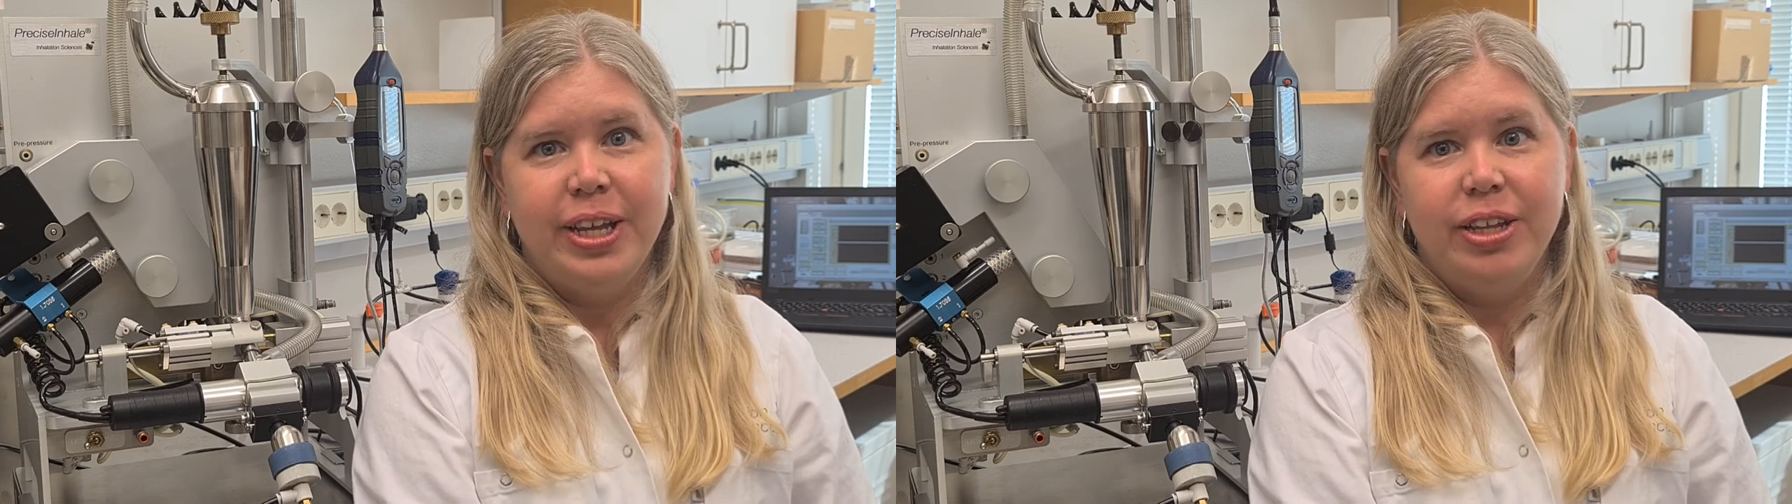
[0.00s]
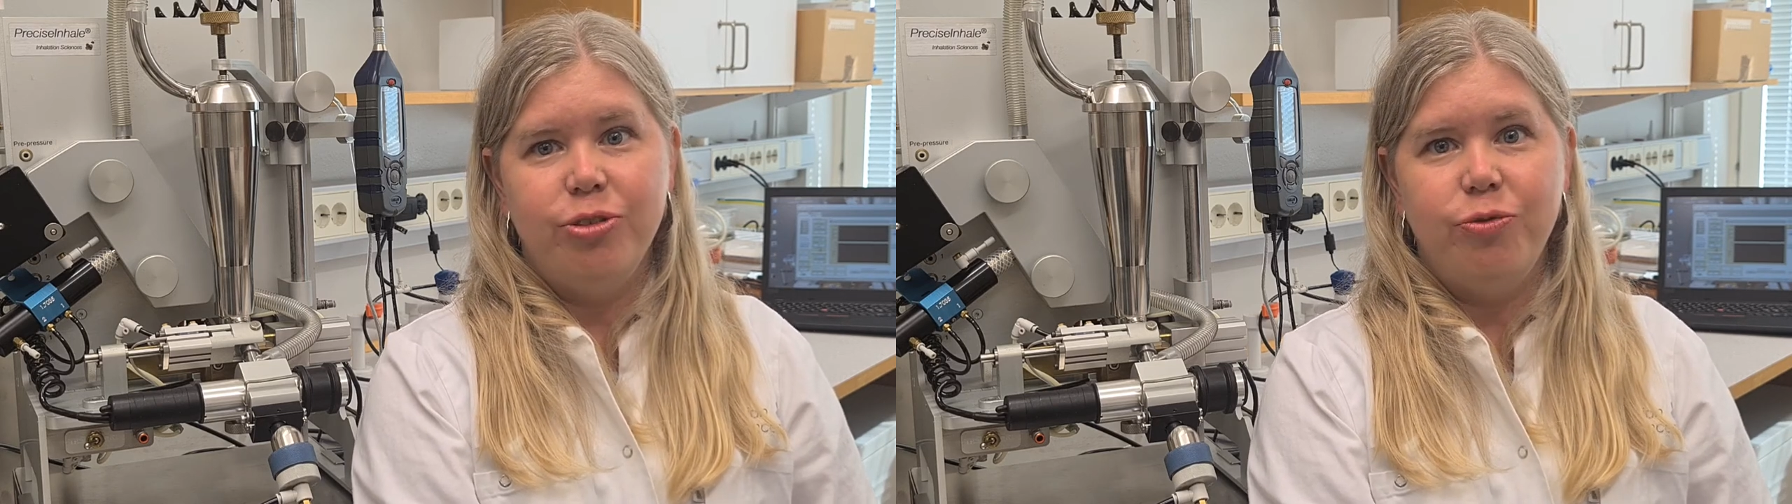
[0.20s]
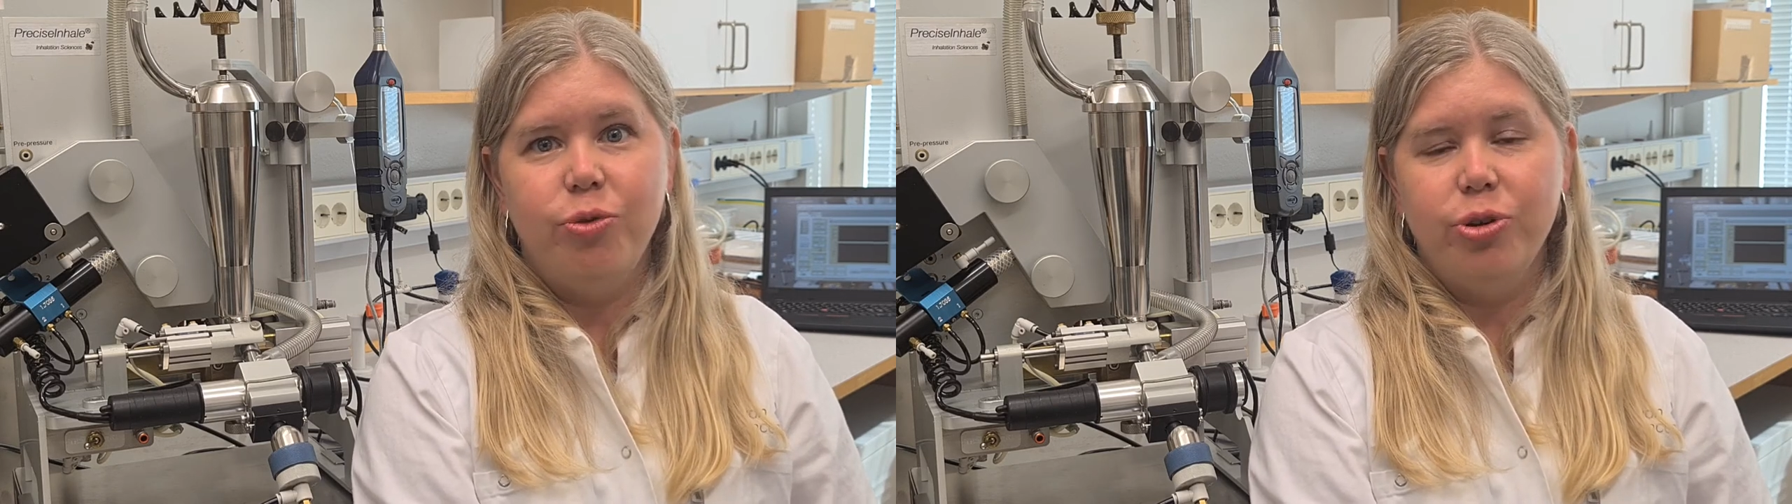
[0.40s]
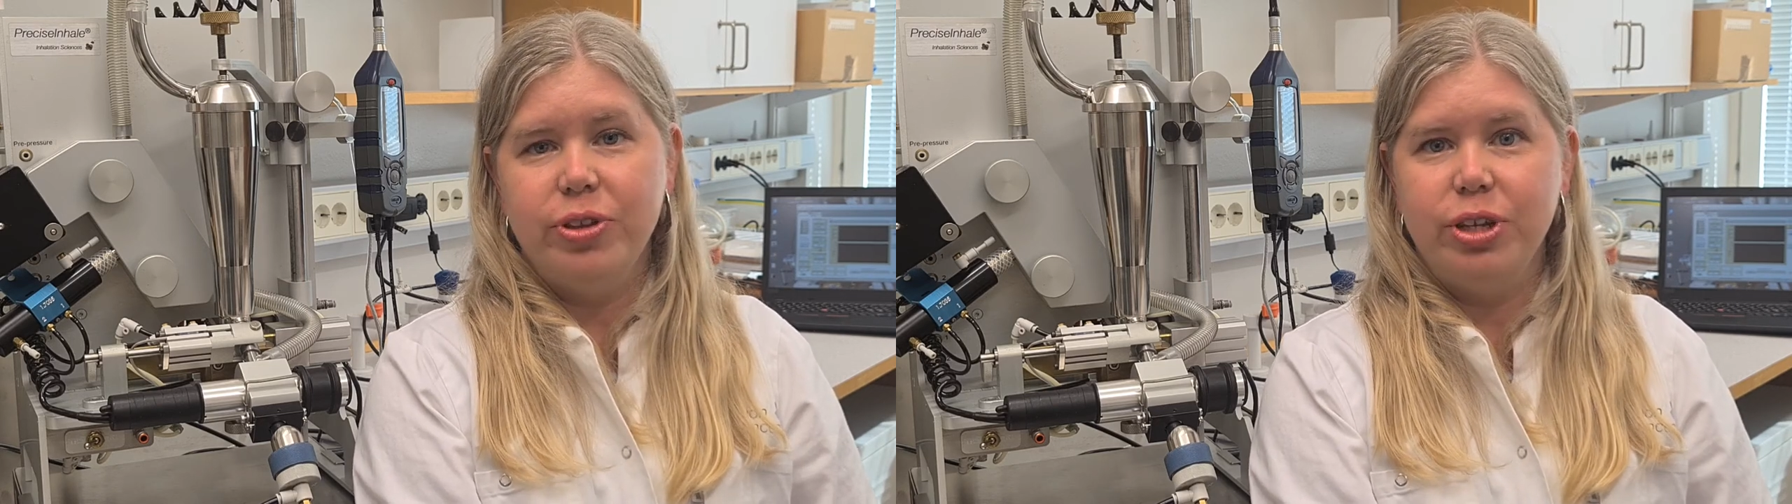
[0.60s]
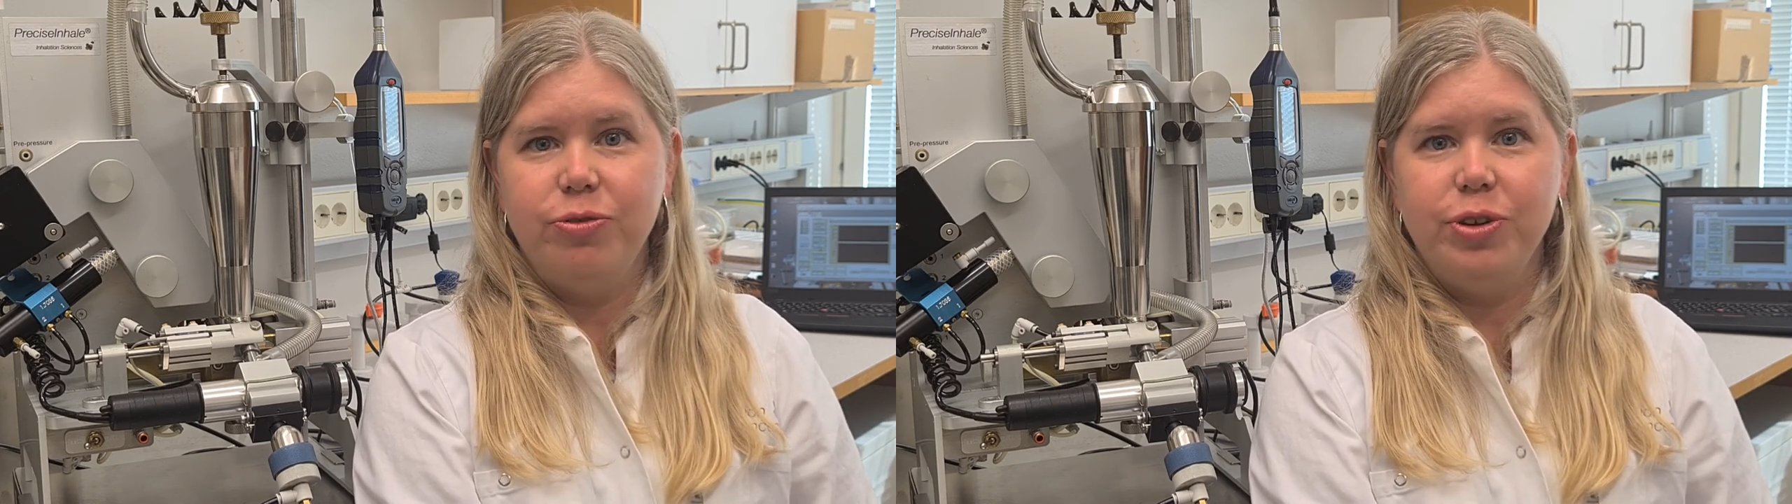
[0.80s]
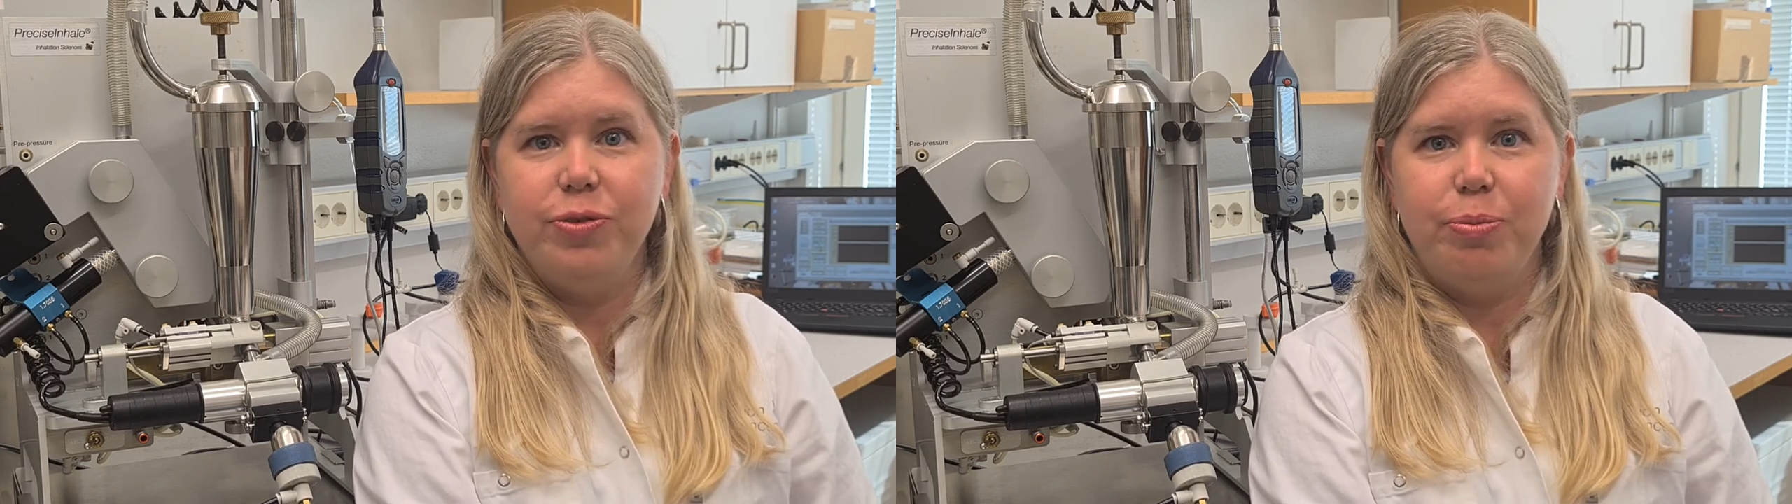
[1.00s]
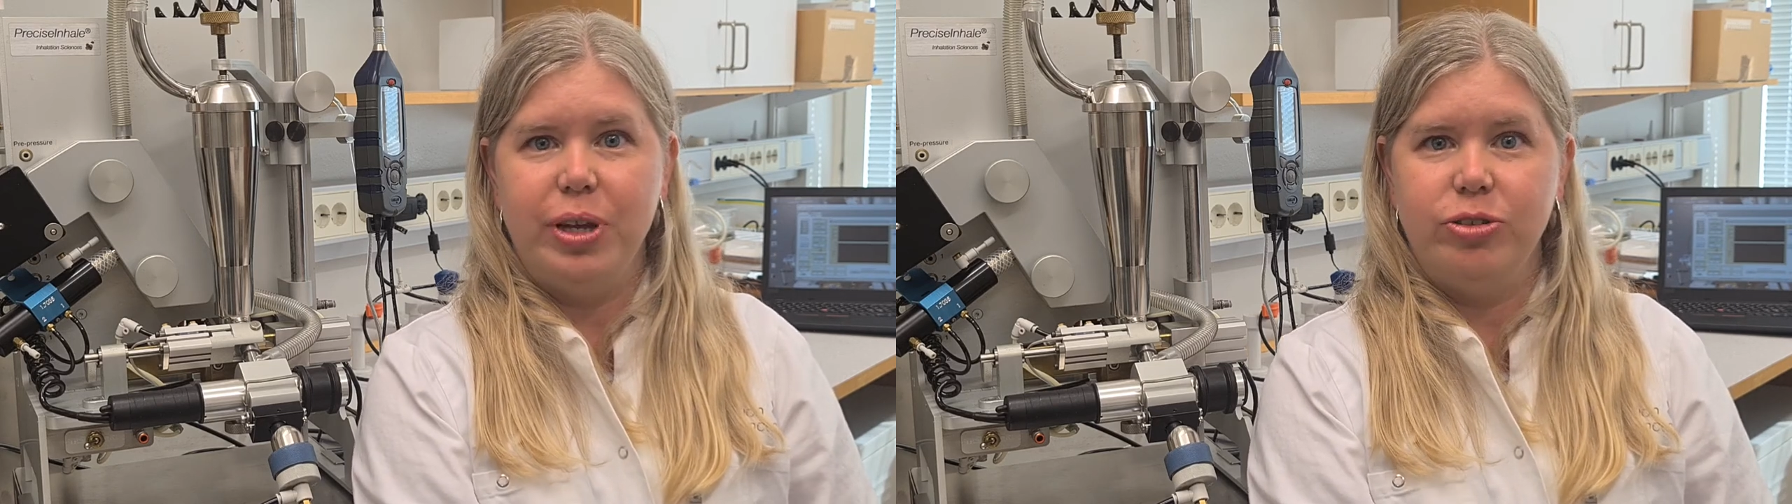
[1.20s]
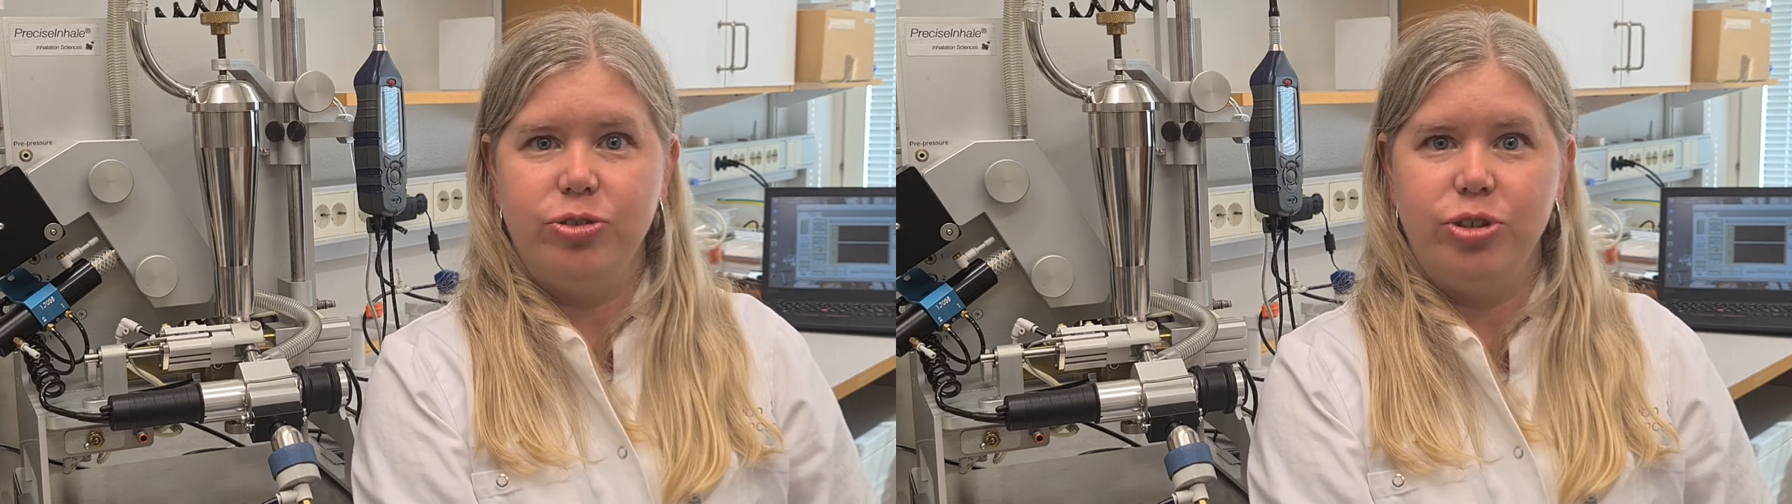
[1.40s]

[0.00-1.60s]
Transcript: The fourth and the fifth method